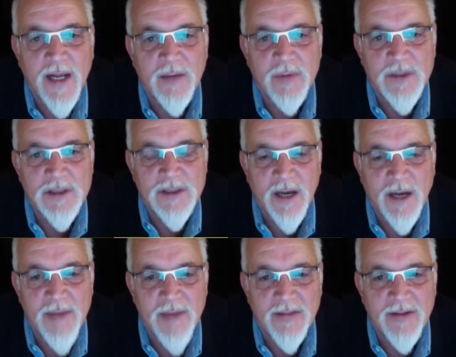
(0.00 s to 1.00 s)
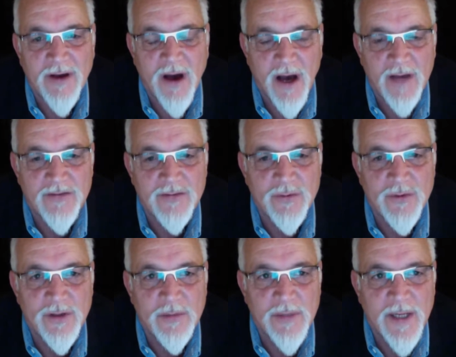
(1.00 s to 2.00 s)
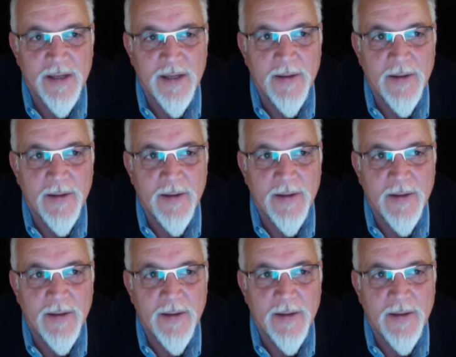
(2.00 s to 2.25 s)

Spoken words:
which I made the highest sword on the planet.